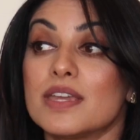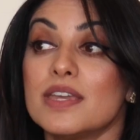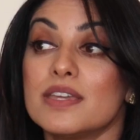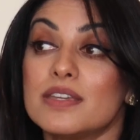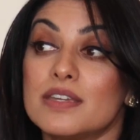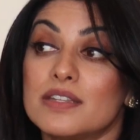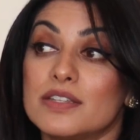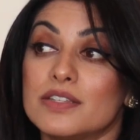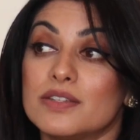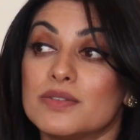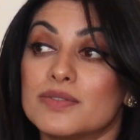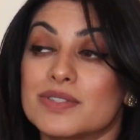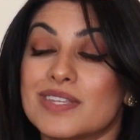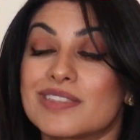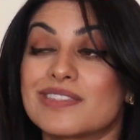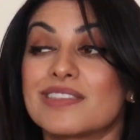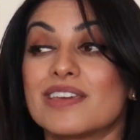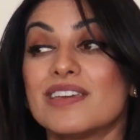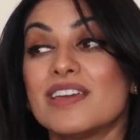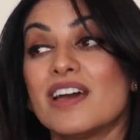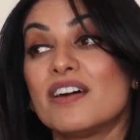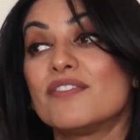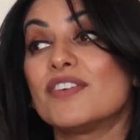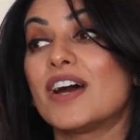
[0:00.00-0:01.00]
they can use, that
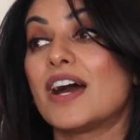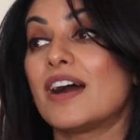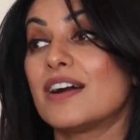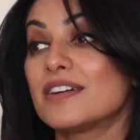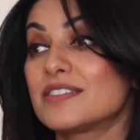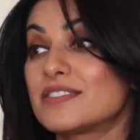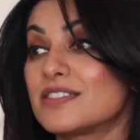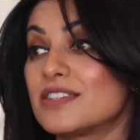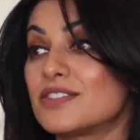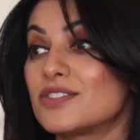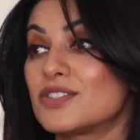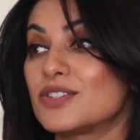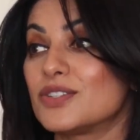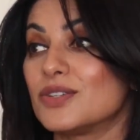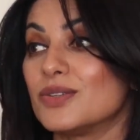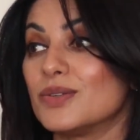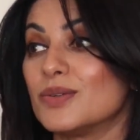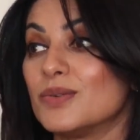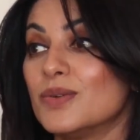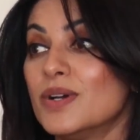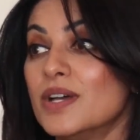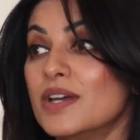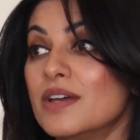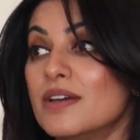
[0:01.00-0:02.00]
they have access
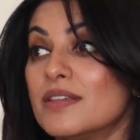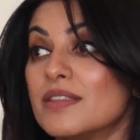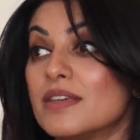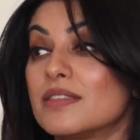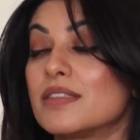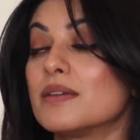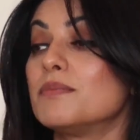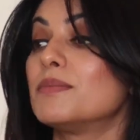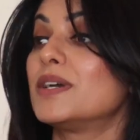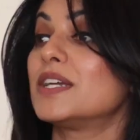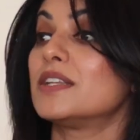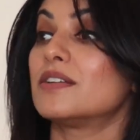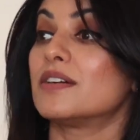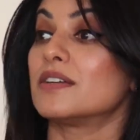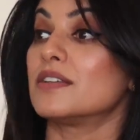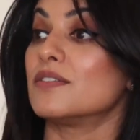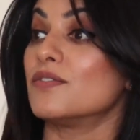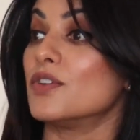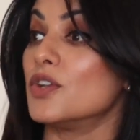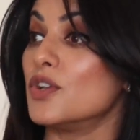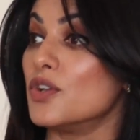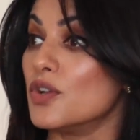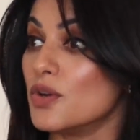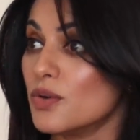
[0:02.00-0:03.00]
to, that they might not
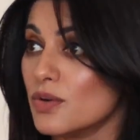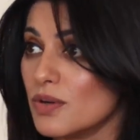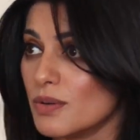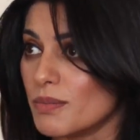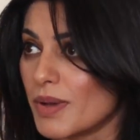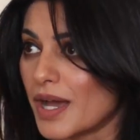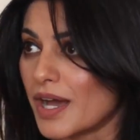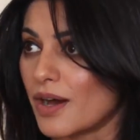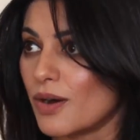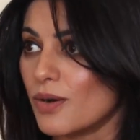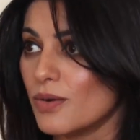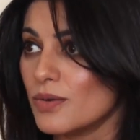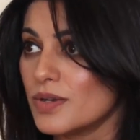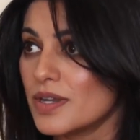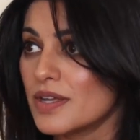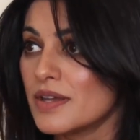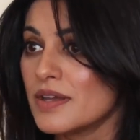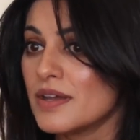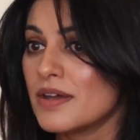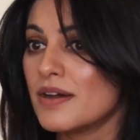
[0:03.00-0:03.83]
even know about,